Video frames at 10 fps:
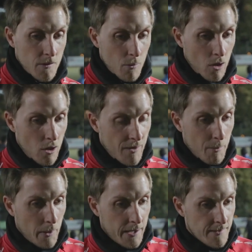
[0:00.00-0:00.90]
So a lot of
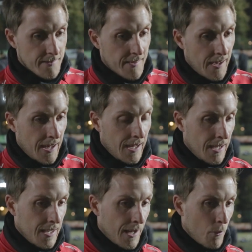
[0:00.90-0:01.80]
our players,
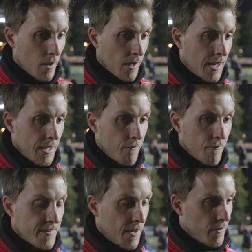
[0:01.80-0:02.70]
they were kind
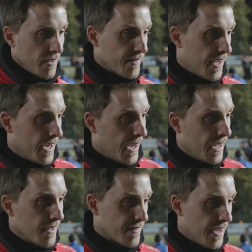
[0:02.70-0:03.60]
of 7-a-side,
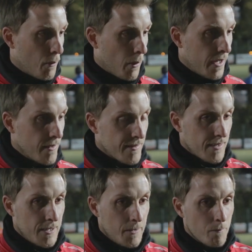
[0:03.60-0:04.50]
8-a-side players.